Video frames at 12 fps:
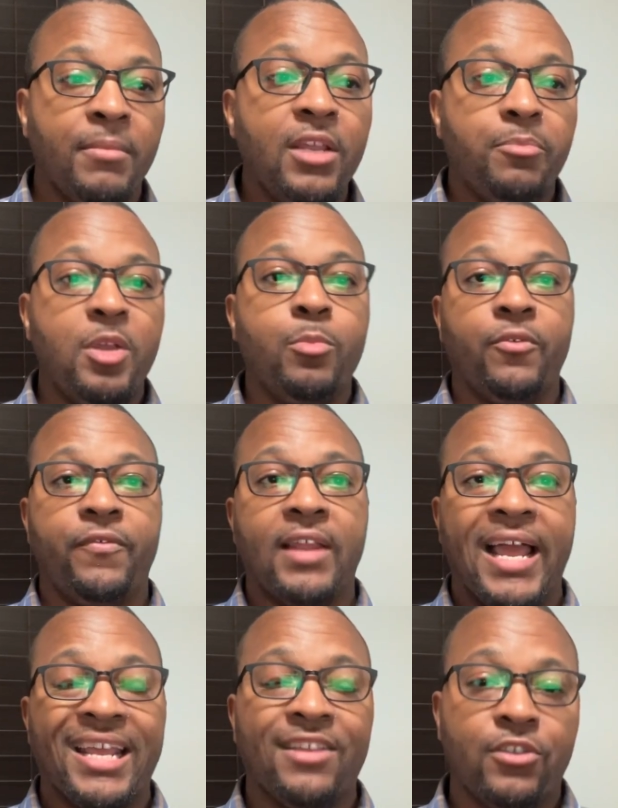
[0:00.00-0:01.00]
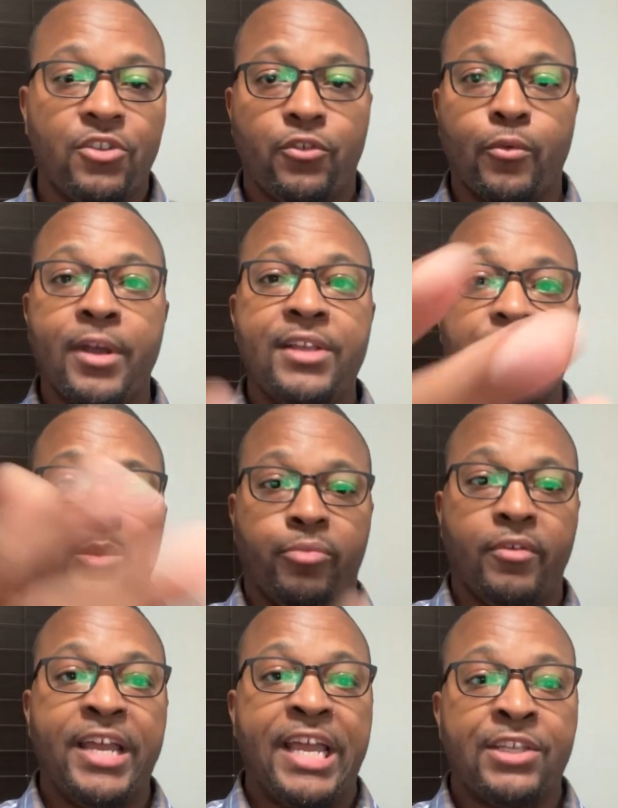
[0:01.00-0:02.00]
Many people feel like it destroys the
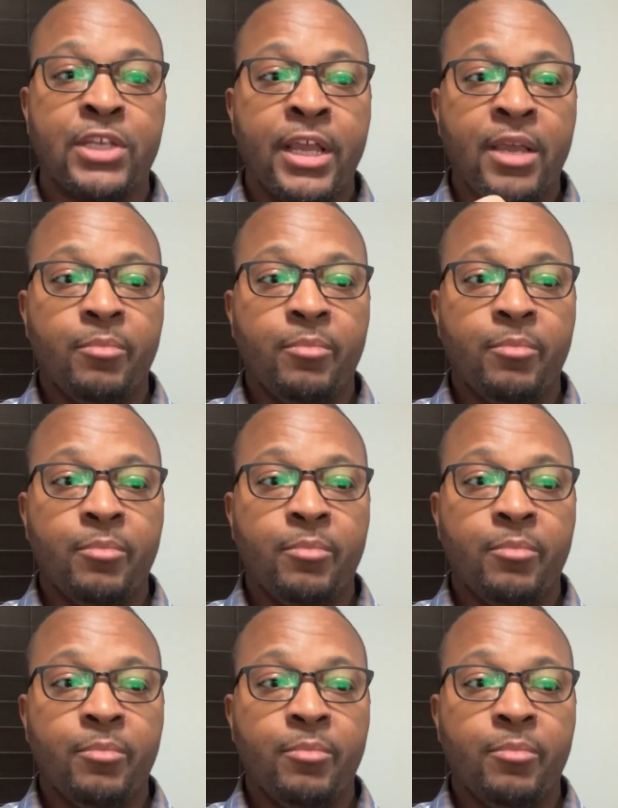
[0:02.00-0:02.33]
bridge